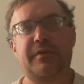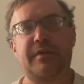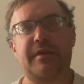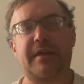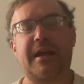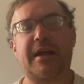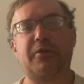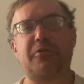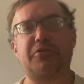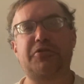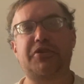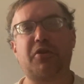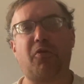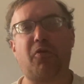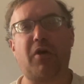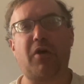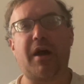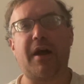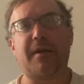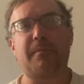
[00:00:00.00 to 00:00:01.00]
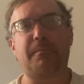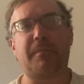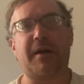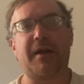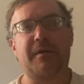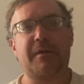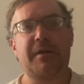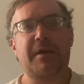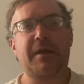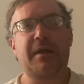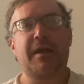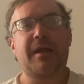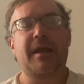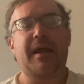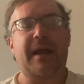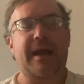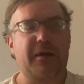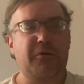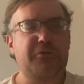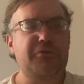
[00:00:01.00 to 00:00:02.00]
energy a lot, but
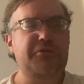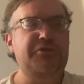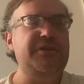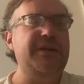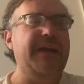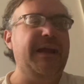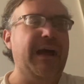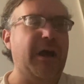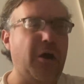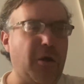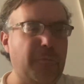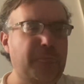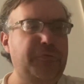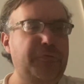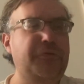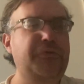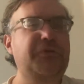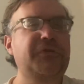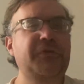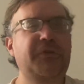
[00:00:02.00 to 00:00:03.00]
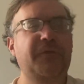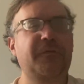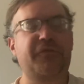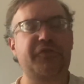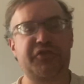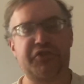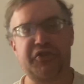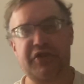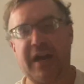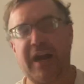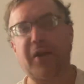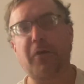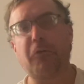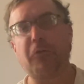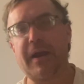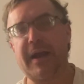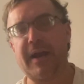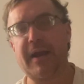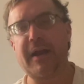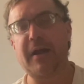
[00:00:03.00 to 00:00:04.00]
energy helps
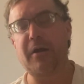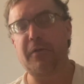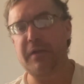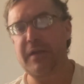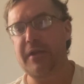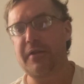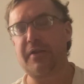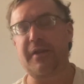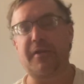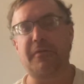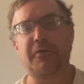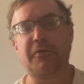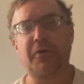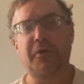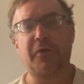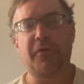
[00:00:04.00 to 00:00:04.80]
generate, the,